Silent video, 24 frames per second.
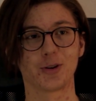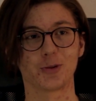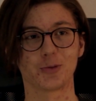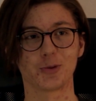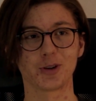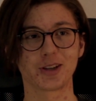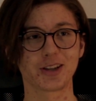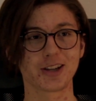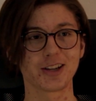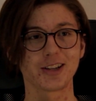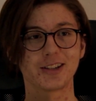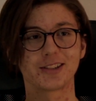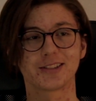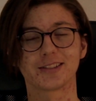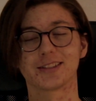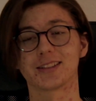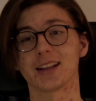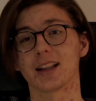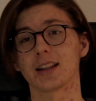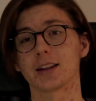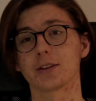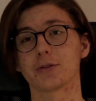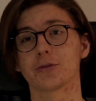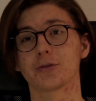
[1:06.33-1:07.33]
we could
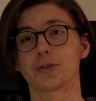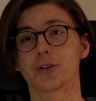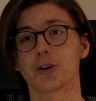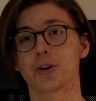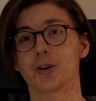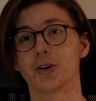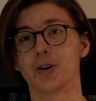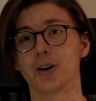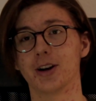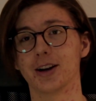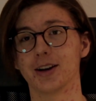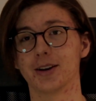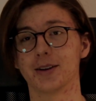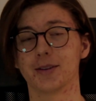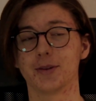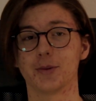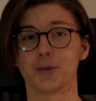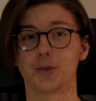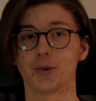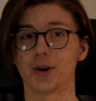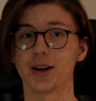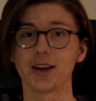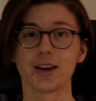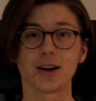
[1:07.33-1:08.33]
sell it for
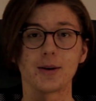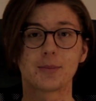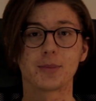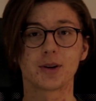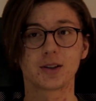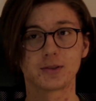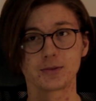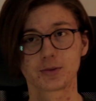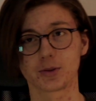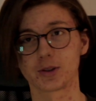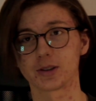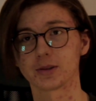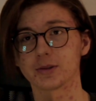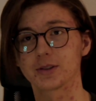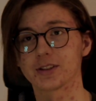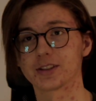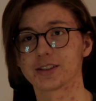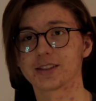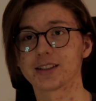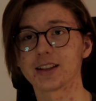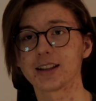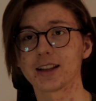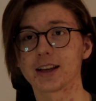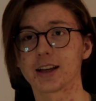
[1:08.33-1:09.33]
way above what we're
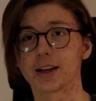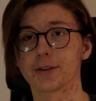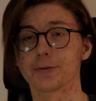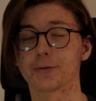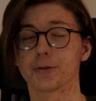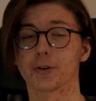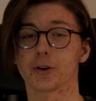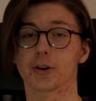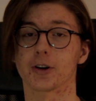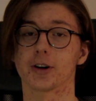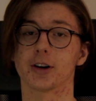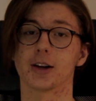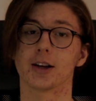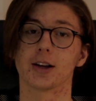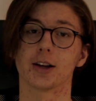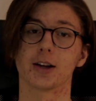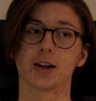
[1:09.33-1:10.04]
selling it for.